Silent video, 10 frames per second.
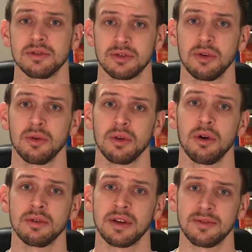The student
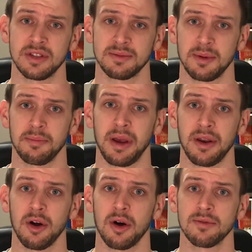loans have since been
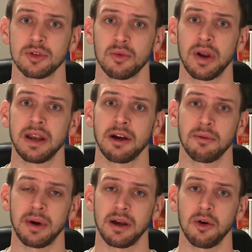paid off, so right now
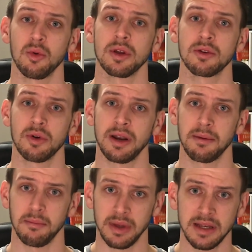my only
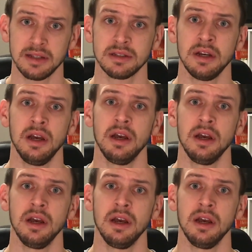credit mix